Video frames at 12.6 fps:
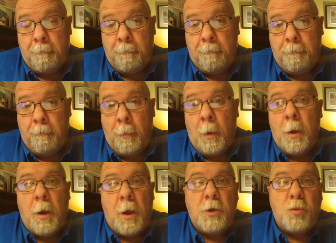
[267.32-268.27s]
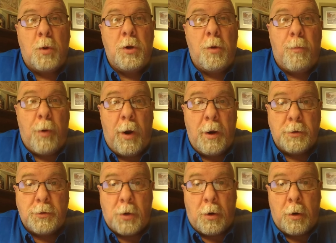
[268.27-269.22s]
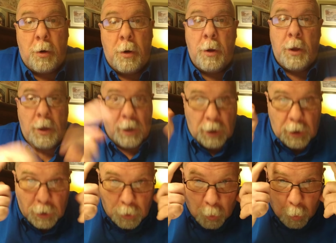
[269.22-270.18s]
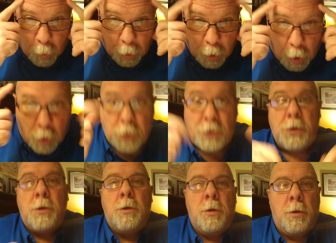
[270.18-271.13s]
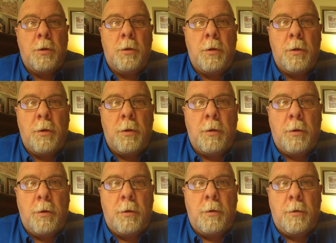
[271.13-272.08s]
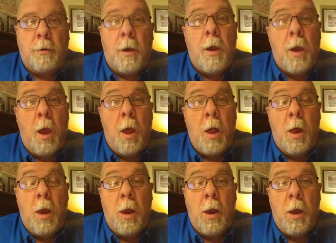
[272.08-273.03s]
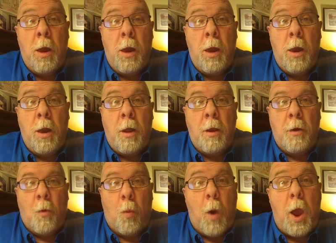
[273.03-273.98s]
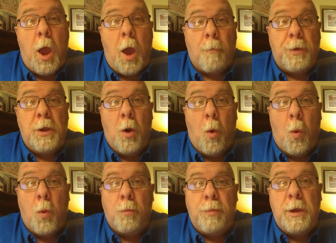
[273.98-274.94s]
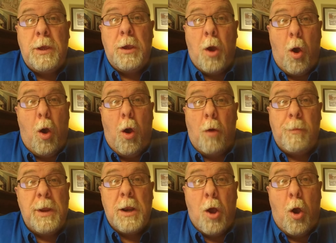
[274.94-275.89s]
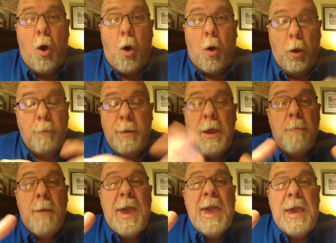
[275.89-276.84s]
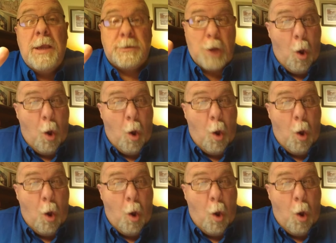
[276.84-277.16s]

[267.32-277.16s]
Huh? That's where your prayers are, in your closet. Huh? Wow, behold, be all, be in awe, be amazed.